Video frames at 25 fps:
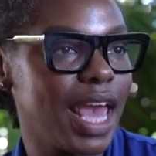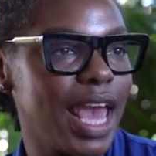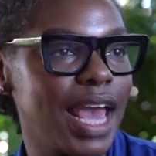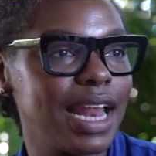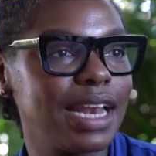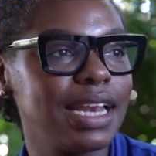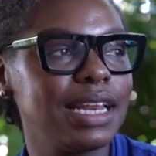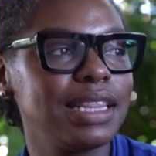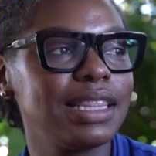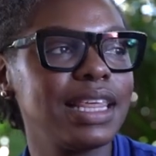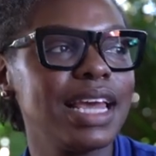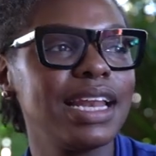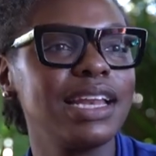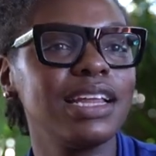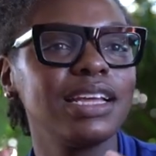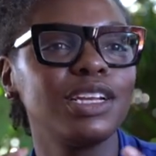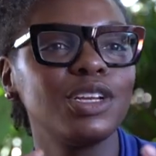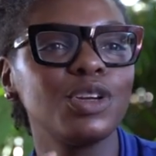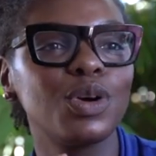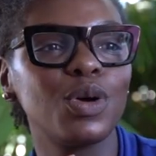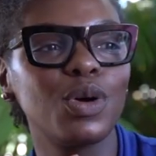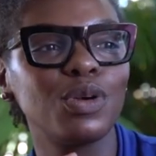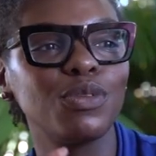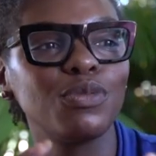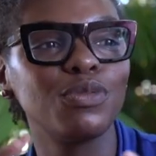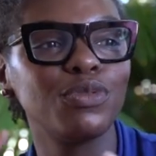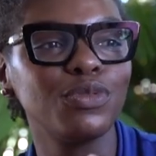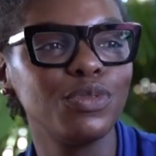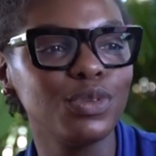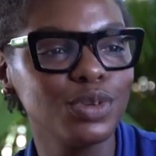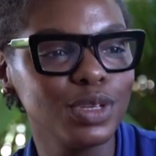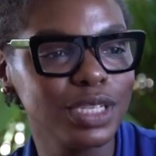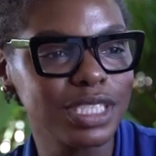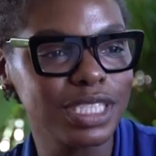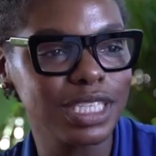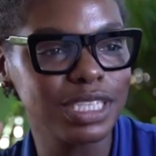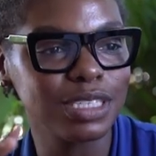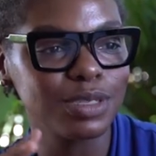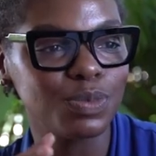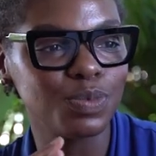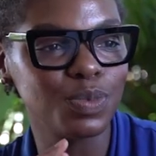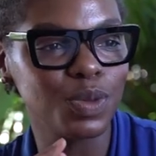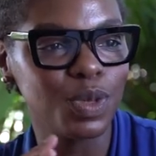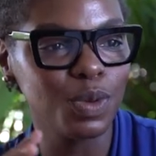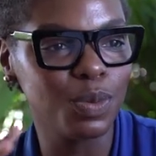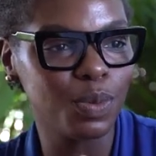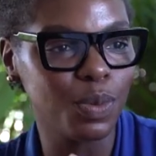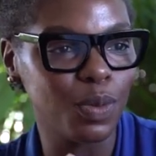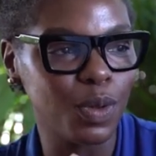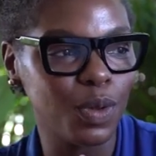And then it confuses
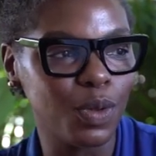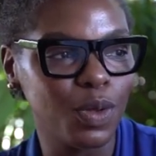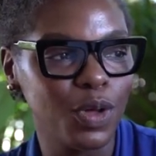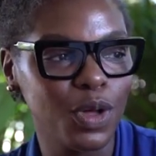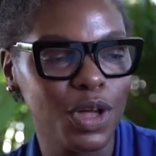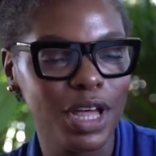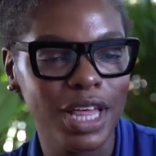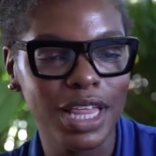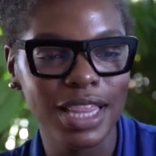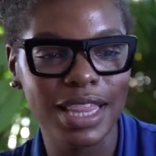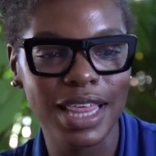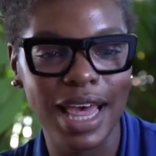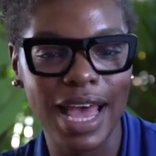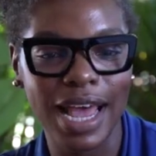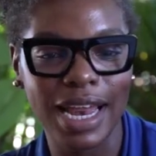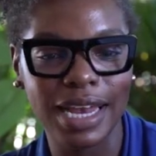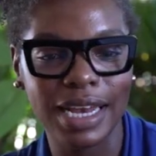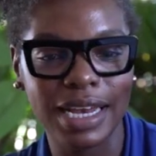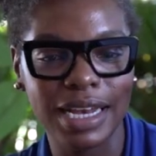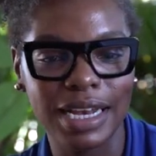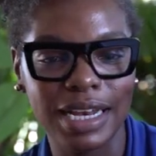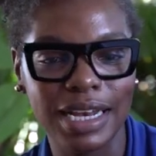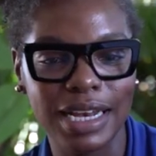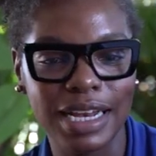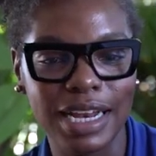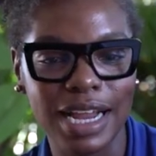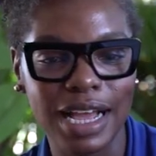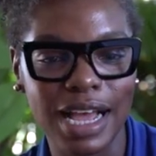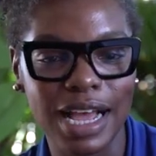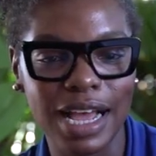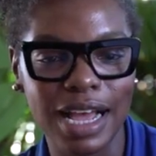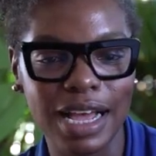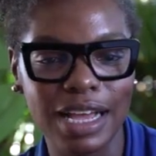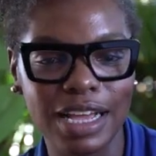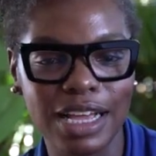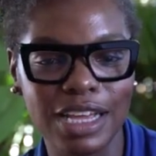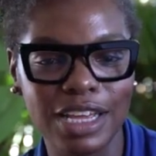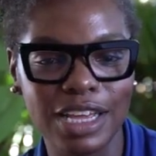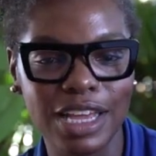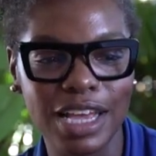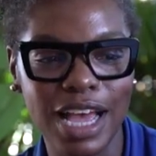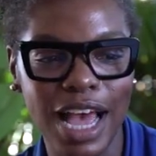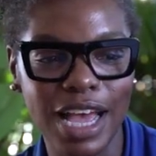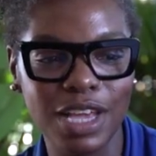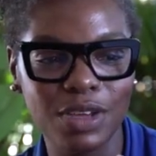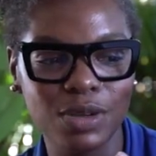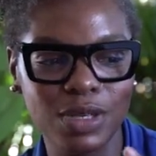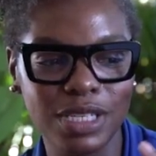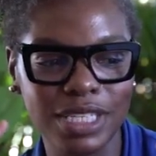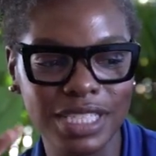people that
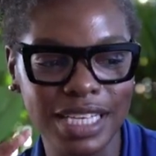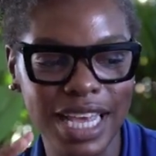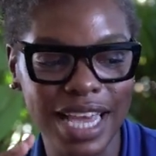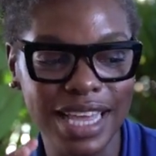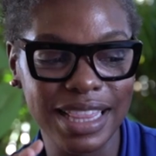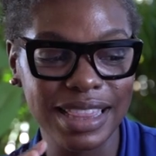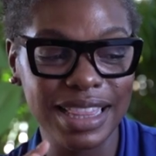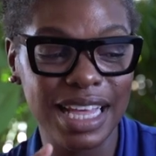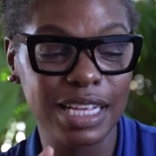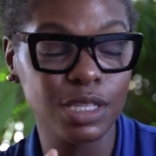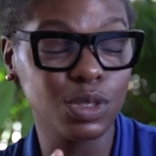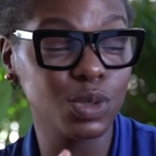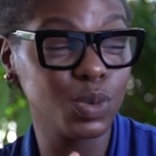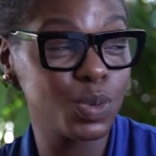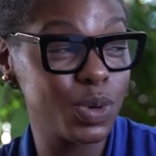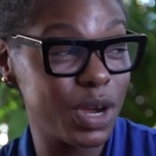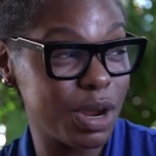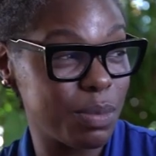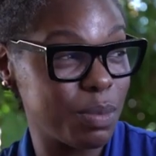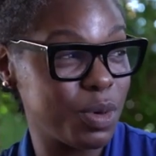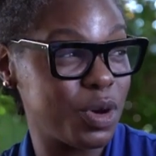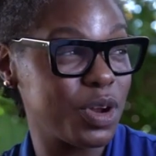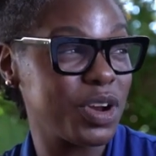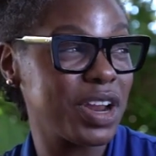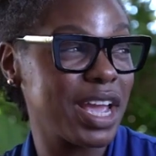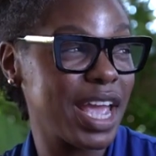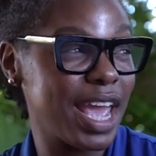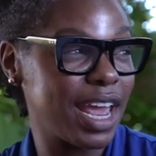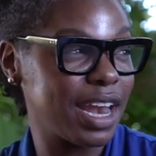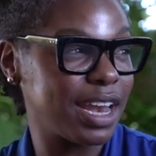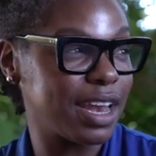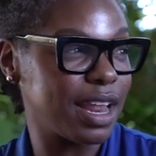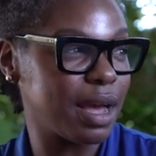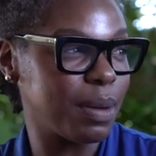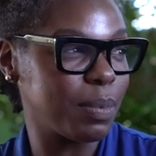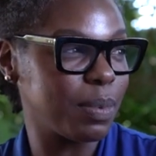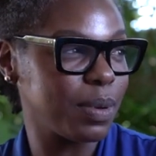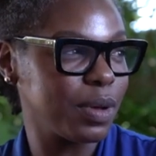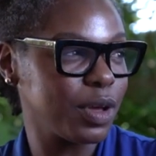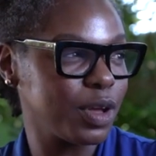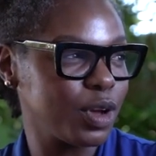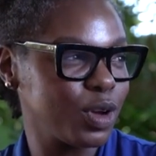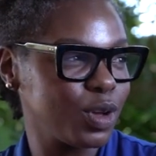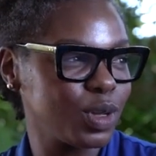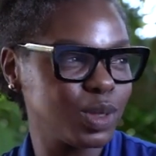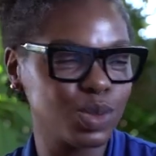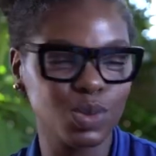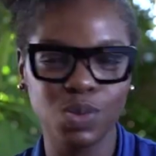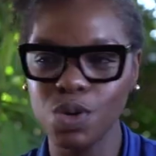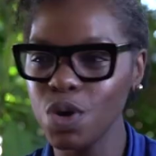are you saying that's where I'm going to end up?
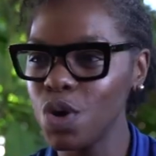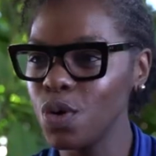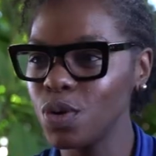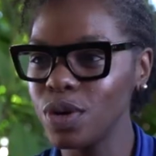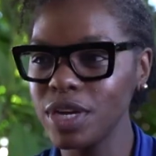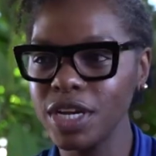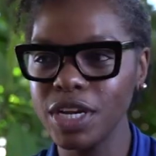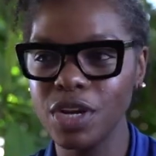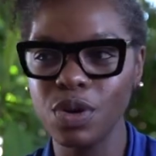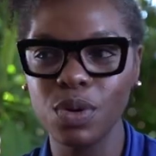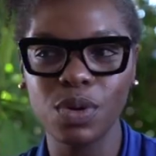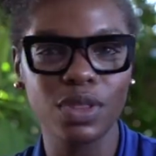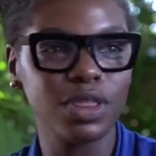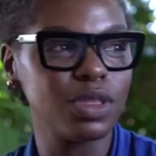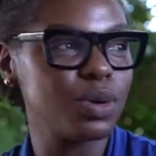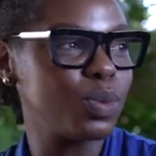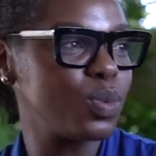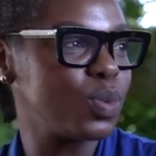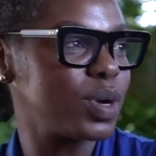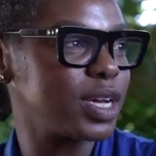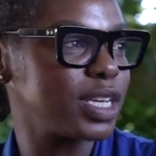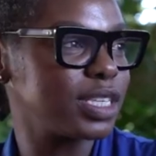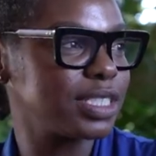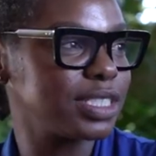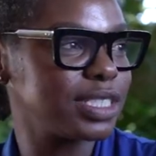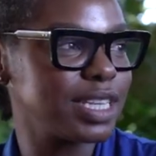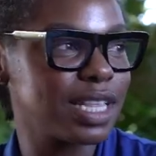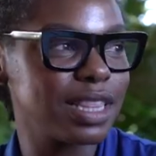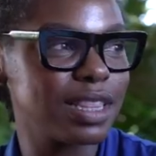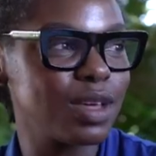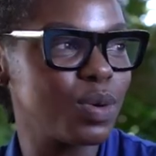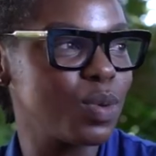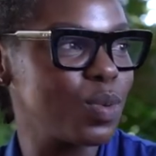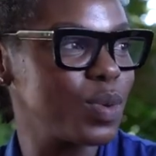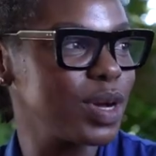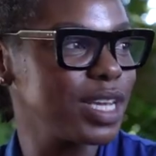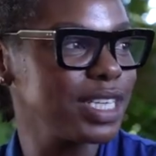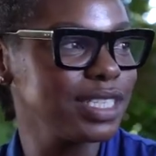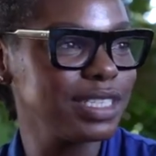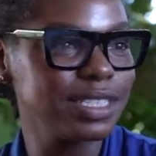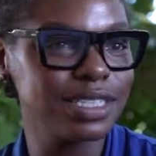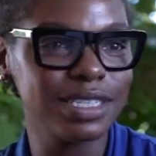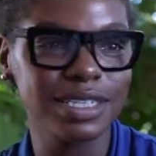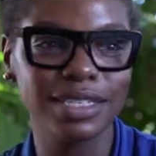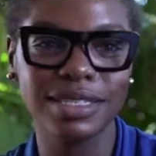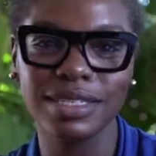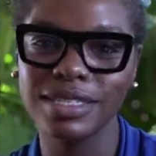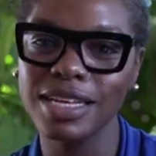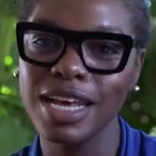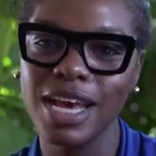because we only know the worst and the
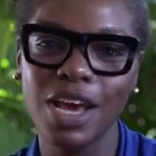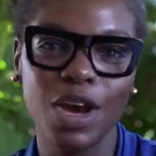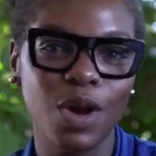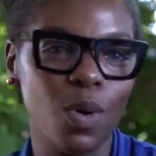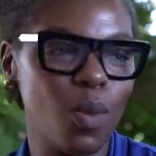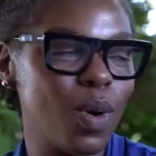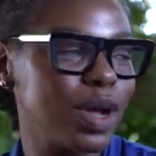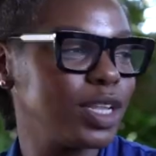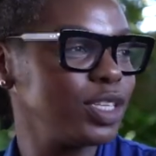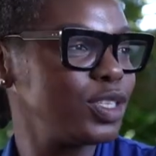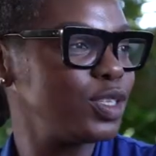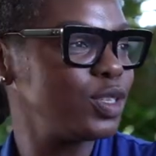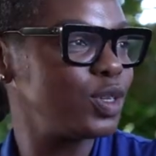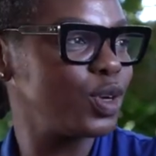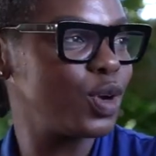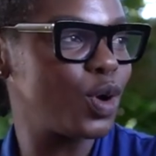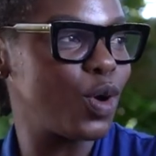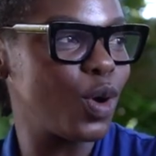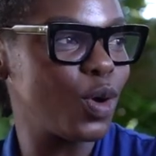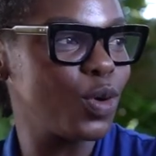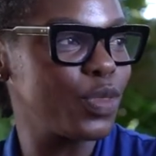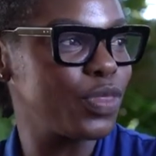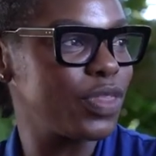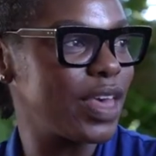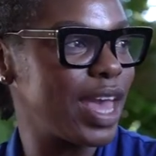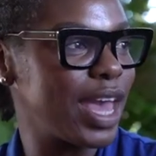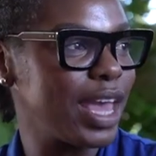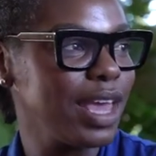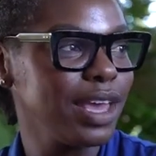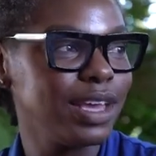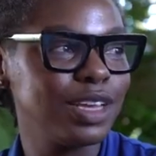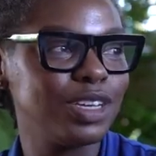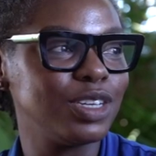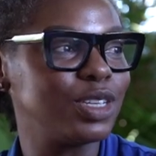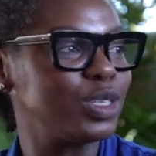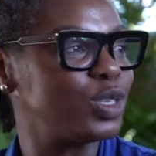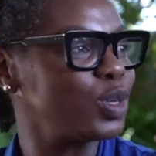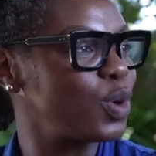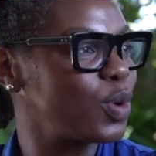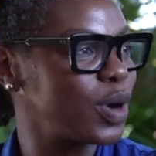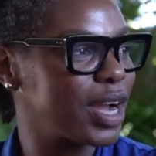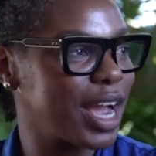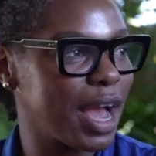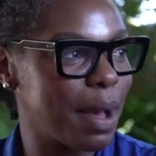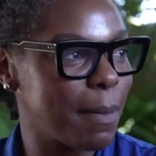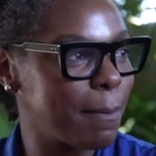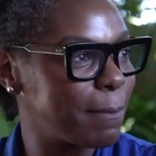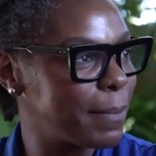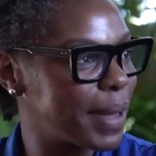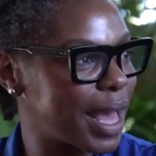worst is once you go there you don't
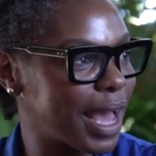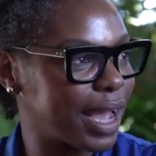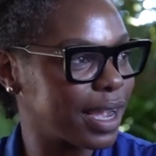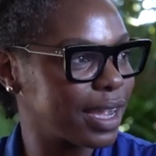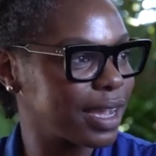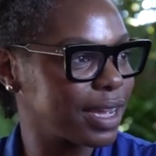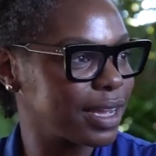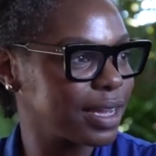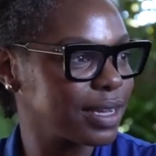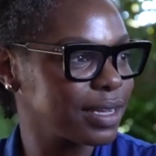come back